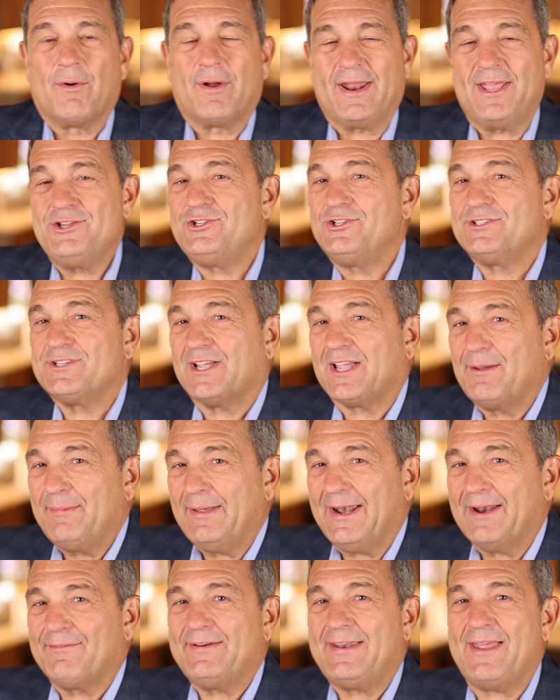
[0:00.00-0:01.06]
want agents that come
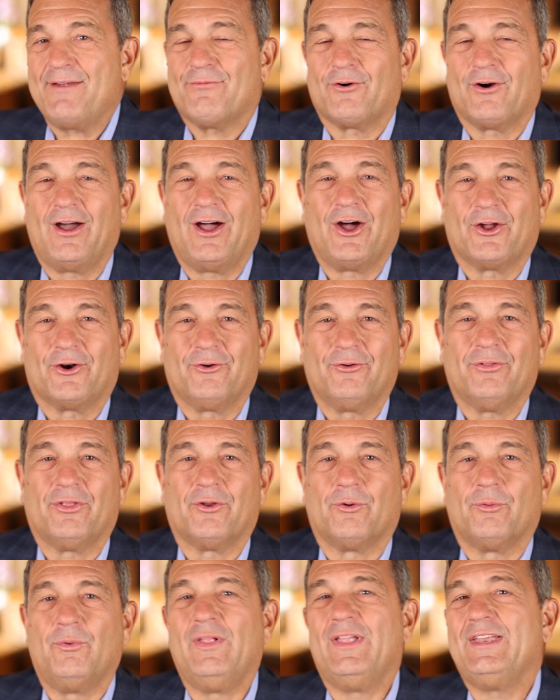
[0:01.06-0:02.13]
in every day for a huddle that
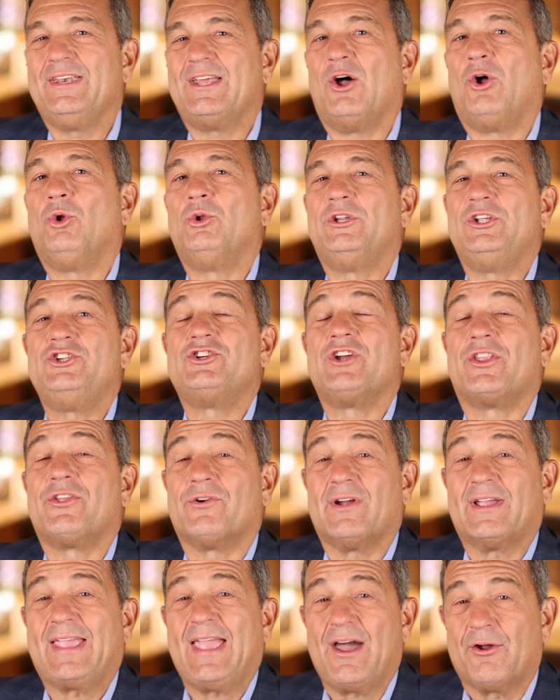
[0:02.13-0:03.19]
are willing to hold each
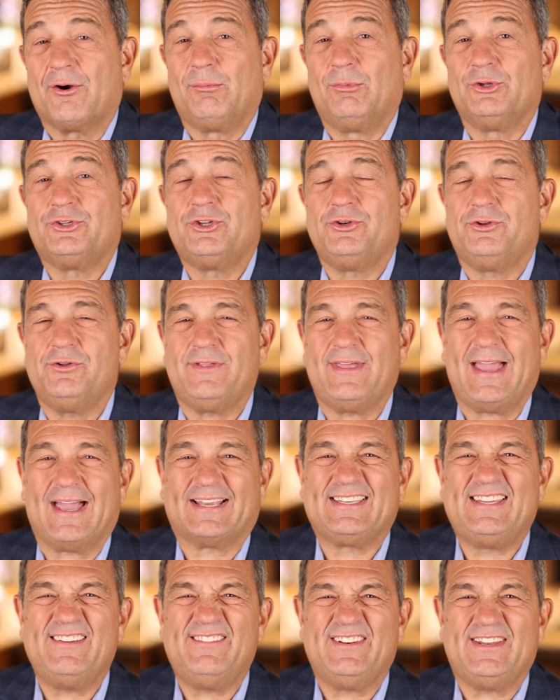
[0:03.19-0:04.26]
other accountable to do the
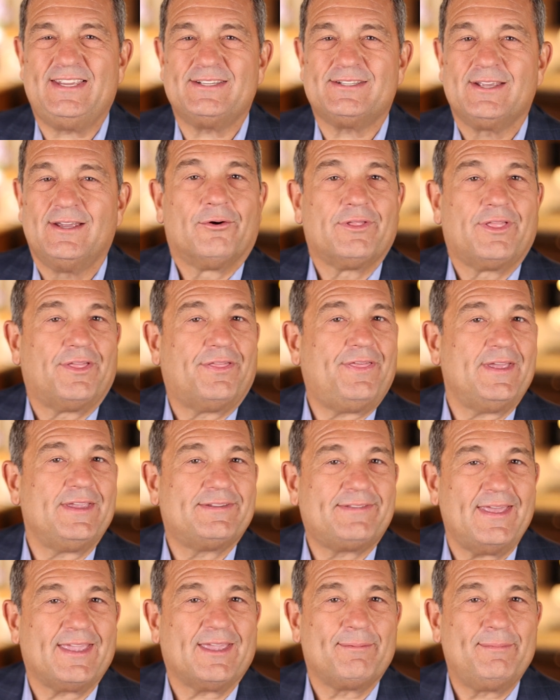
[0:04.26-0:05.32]
activities or the things
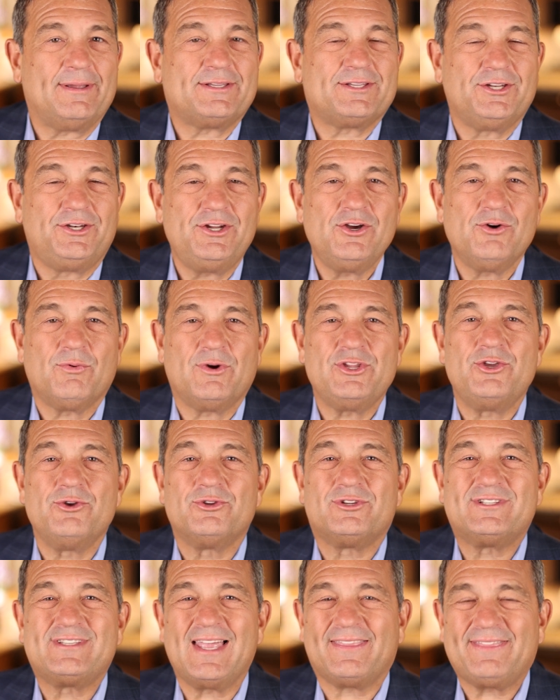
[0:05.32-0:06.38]
they commit to do. When you
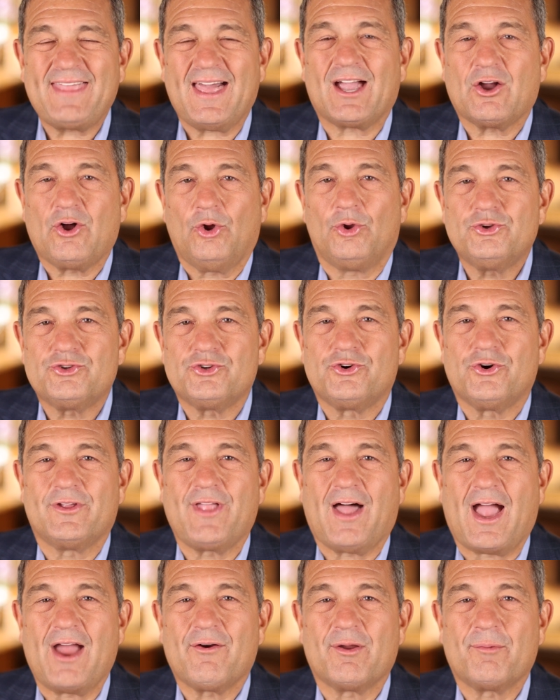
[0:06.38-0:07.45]
set that culture during
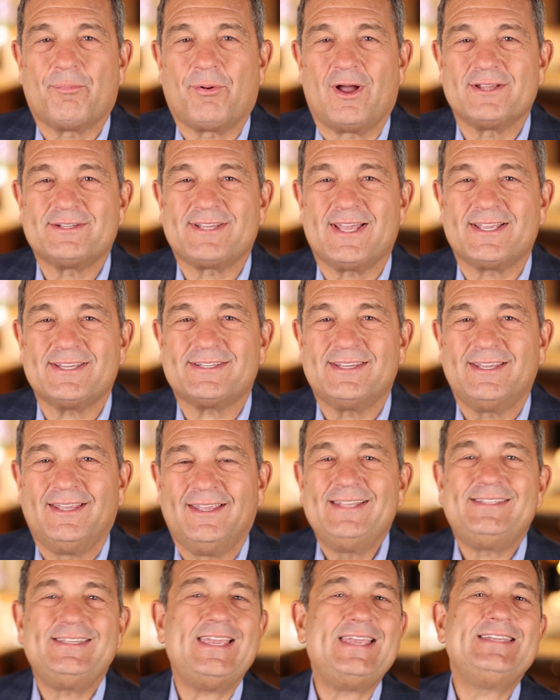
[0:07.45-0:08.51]
the hiring process,
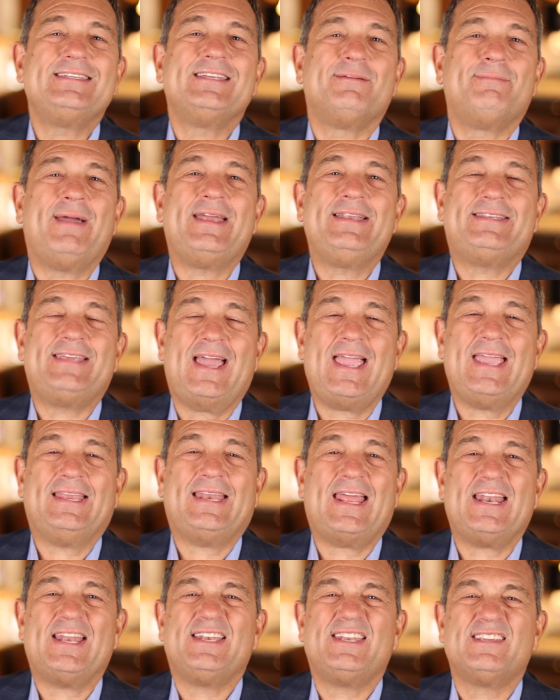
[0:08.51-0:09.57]
it's easy to maintain
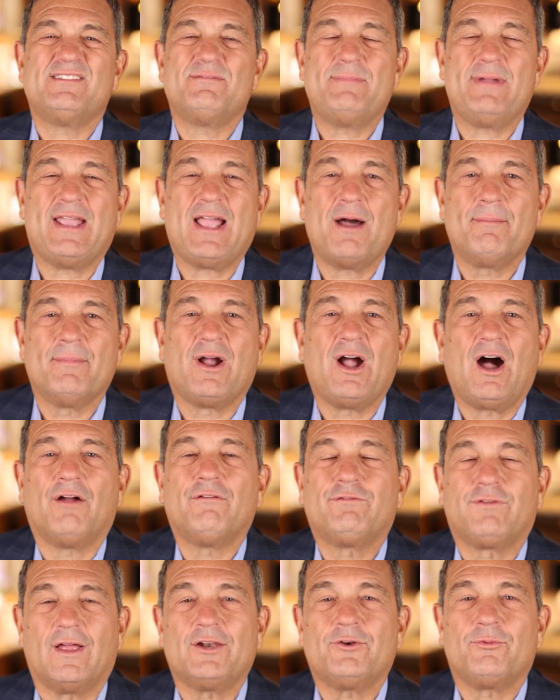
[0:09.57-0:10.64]
and it doesn't become
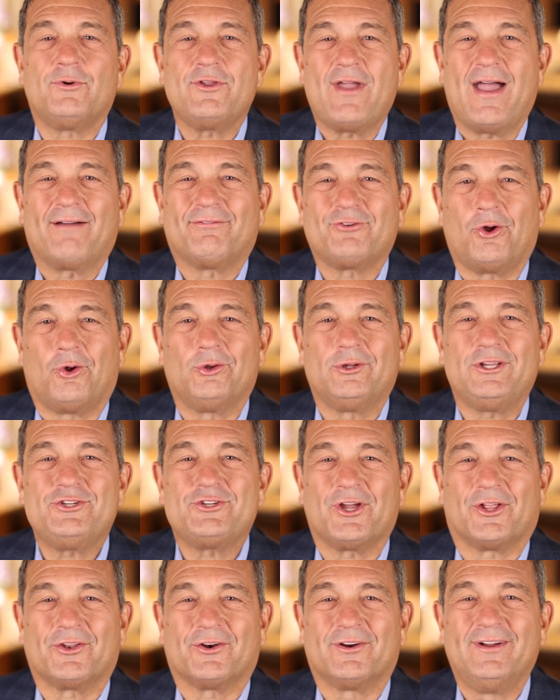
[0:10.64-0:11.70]
conflict when you have to hold each
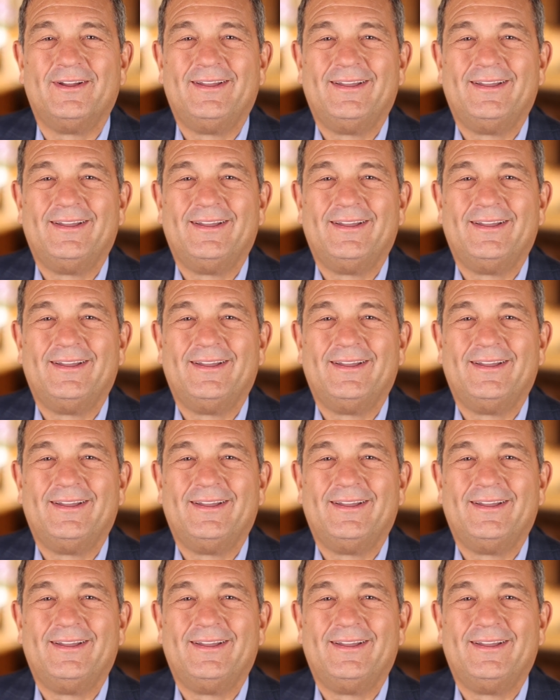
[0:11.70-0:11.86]
other